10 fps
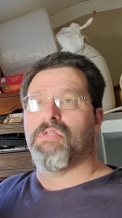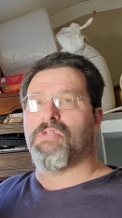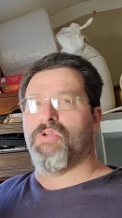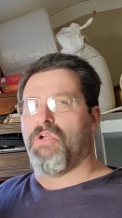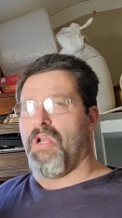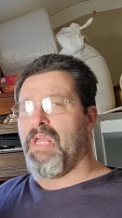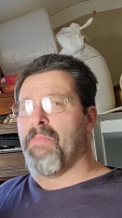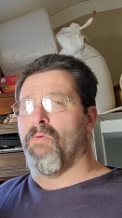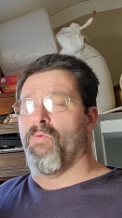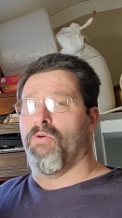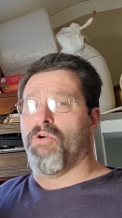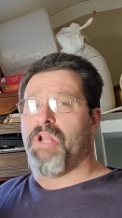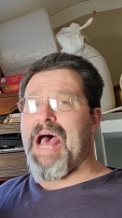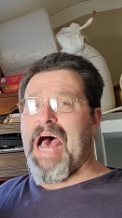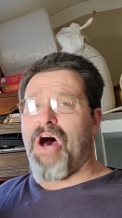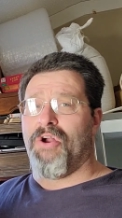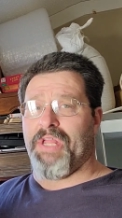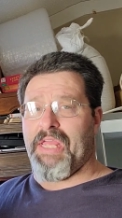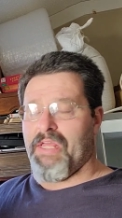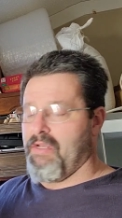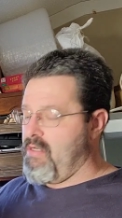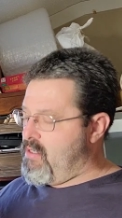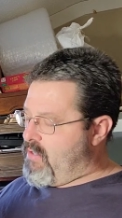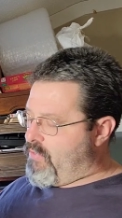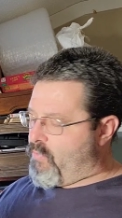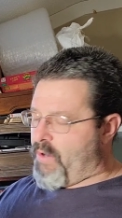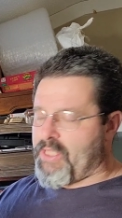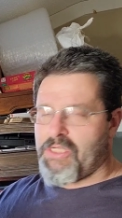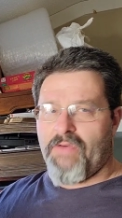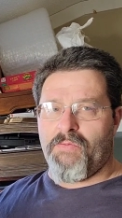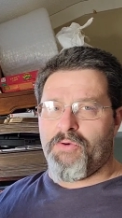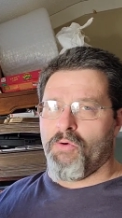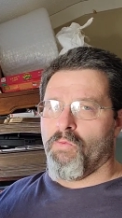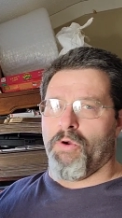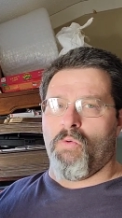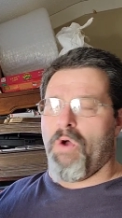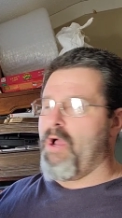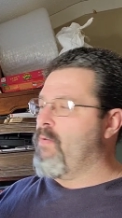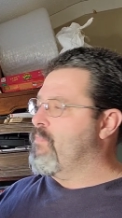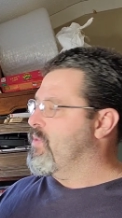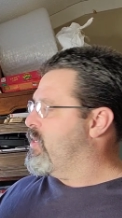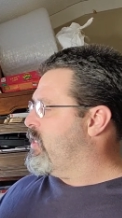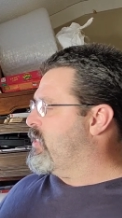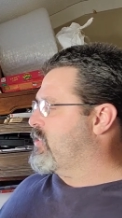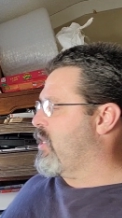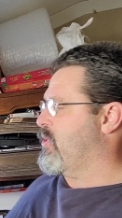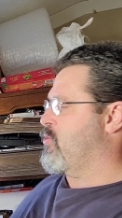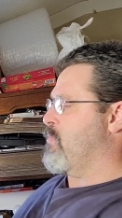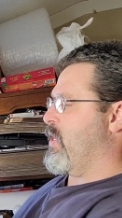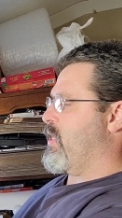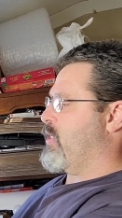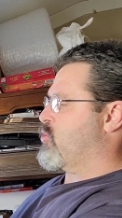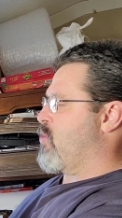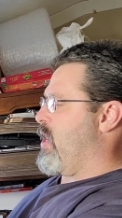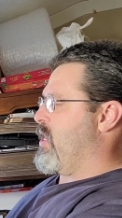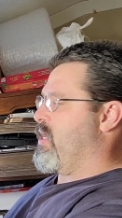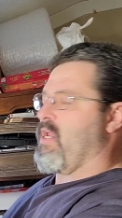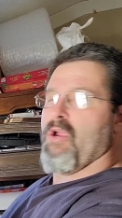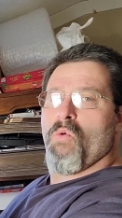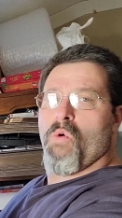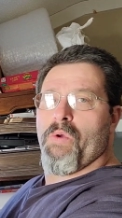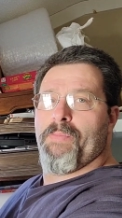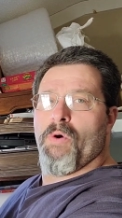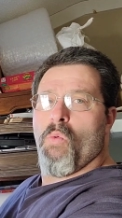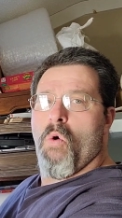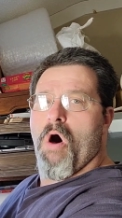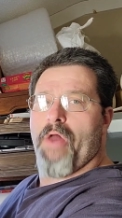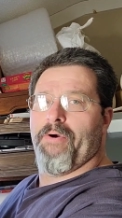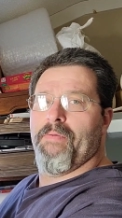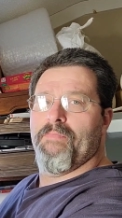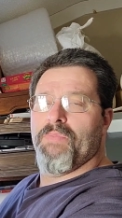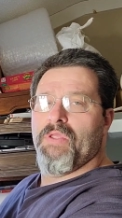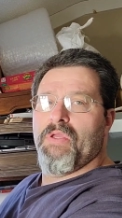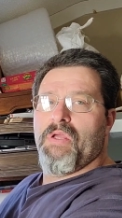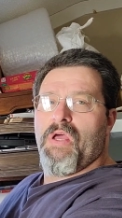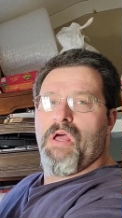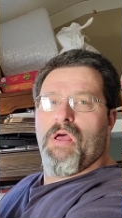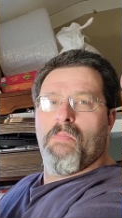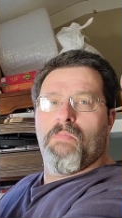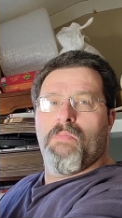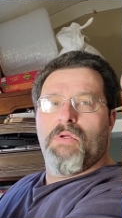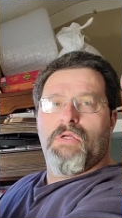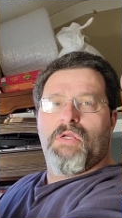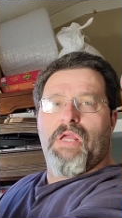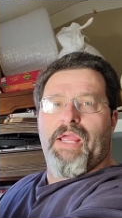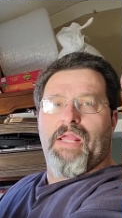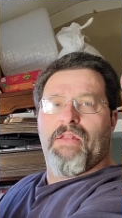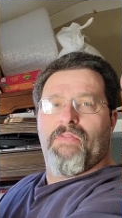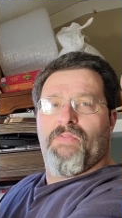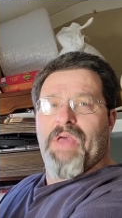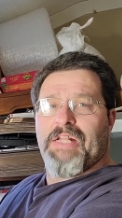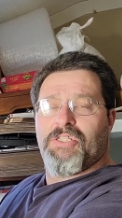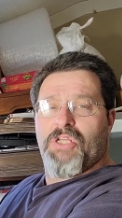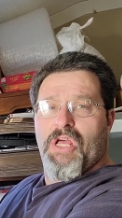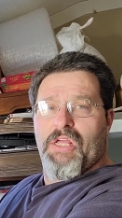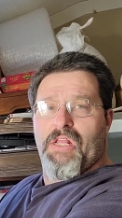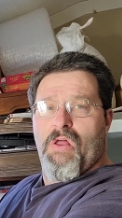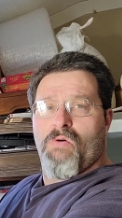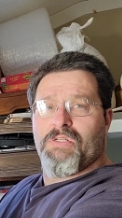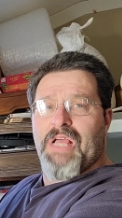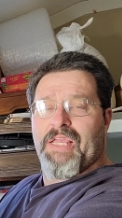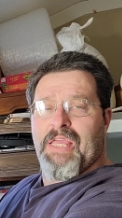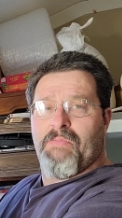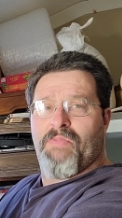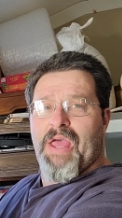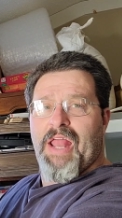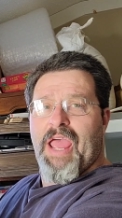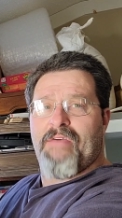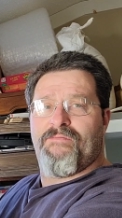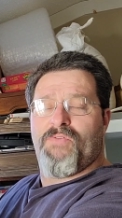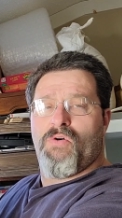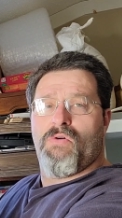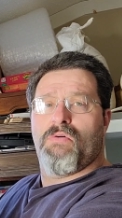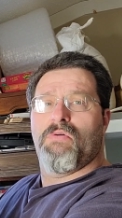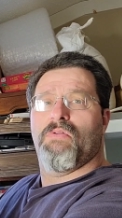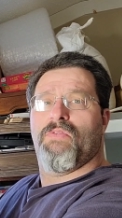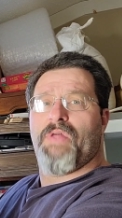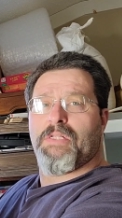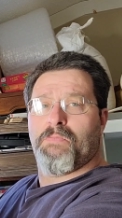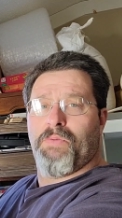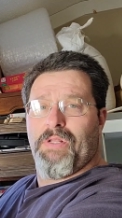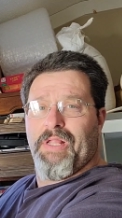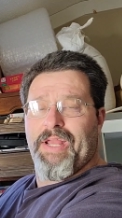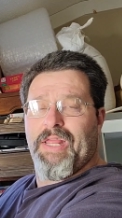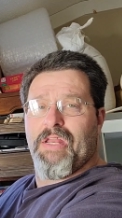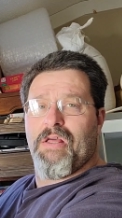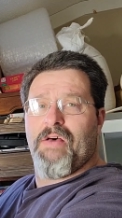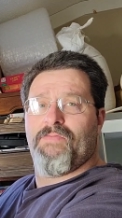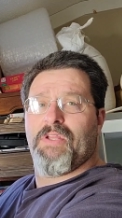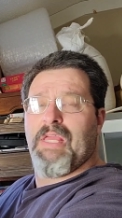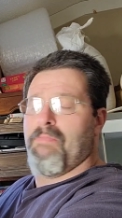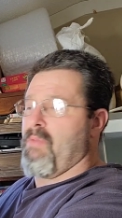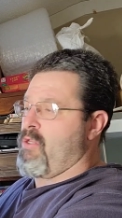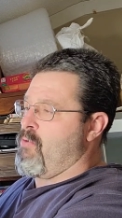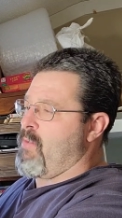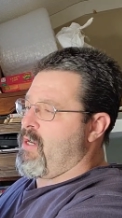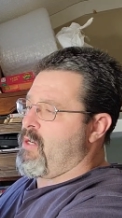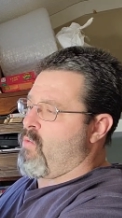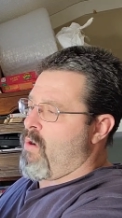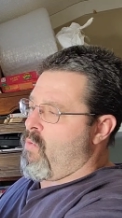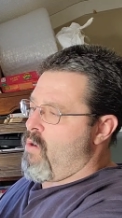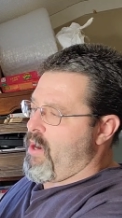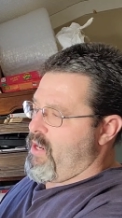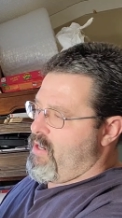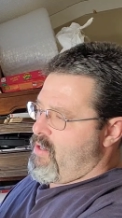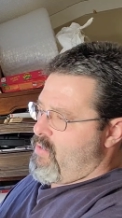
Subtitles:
So you got to keep a real good eye on it. The rest of them do real well. It's got a humidity tray in here where we put water. And that's, as long as I keep that half full, that's plenty enough to keep my humidity where I want